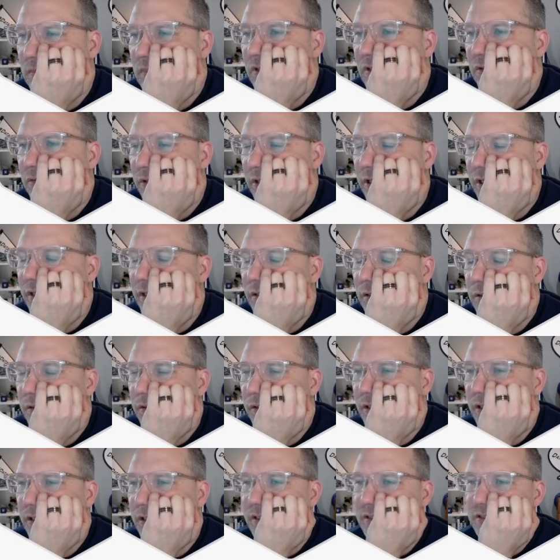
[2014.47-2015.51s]
Right,
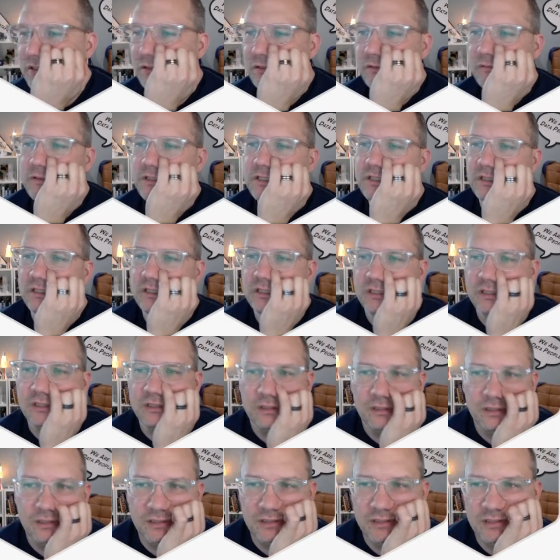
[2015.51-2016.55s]
okay, so the reason that
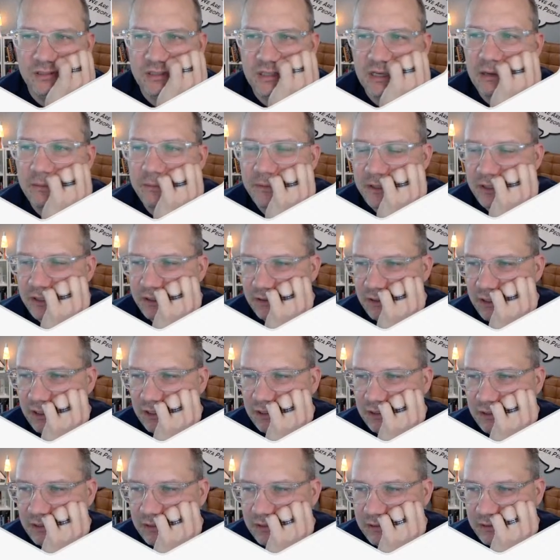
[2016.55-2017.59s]
this is happening,
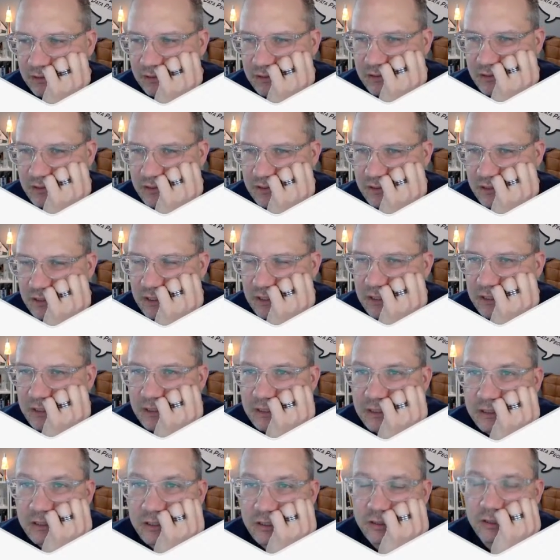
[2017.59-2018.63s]
right, is
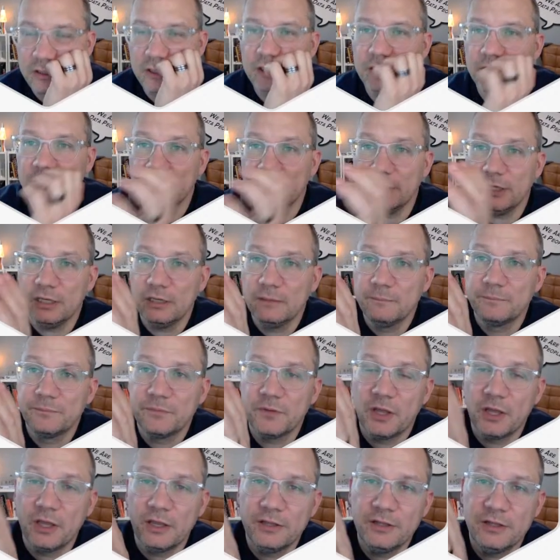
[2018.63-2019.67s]
currently
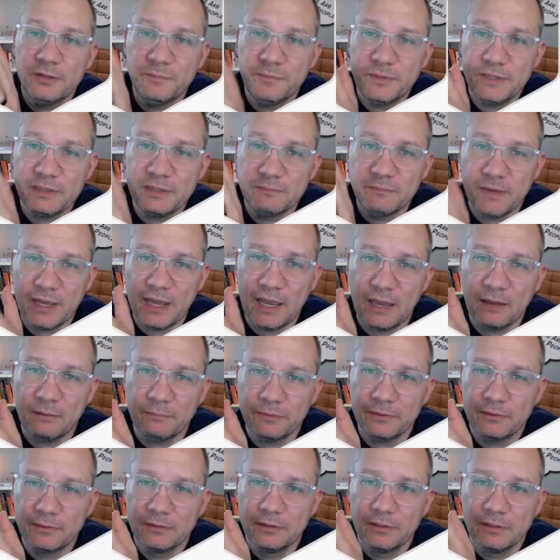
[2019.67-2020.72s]
on the big map,
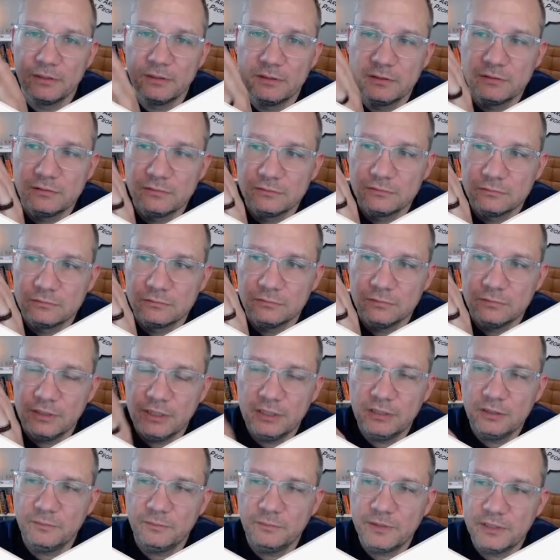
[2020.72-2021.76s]

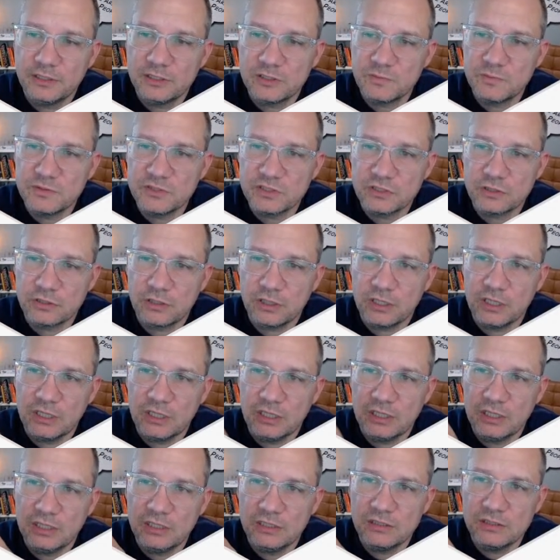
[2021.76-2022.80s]
Independence, Missouri
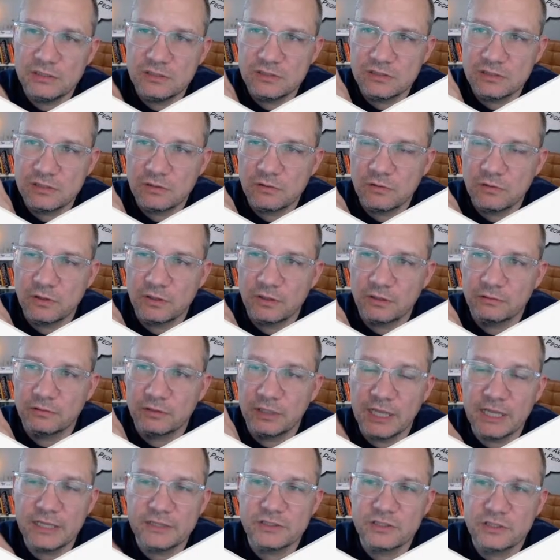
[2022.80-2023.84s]
is, or
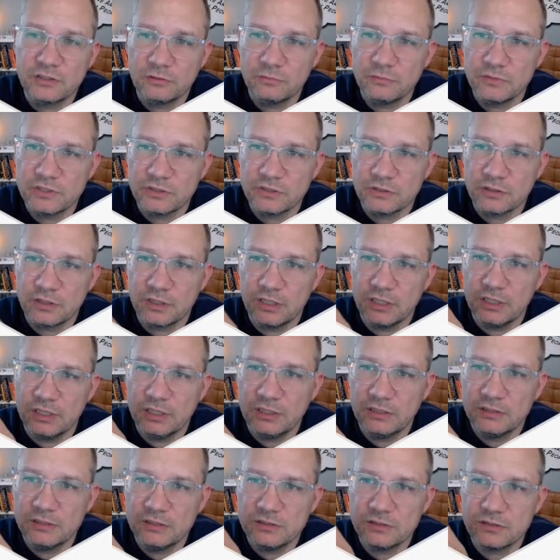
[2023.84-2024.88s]
Gladstone, Missouri
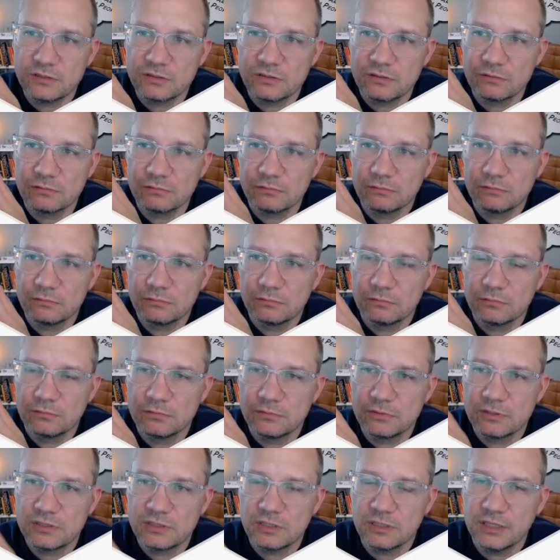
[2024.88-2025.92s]
is
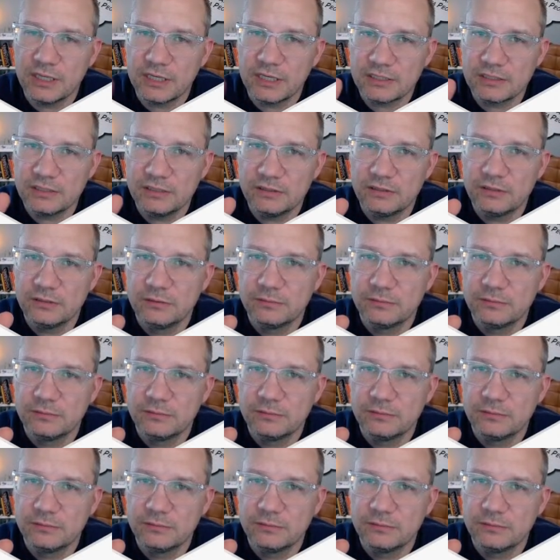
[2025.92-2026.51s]
selected.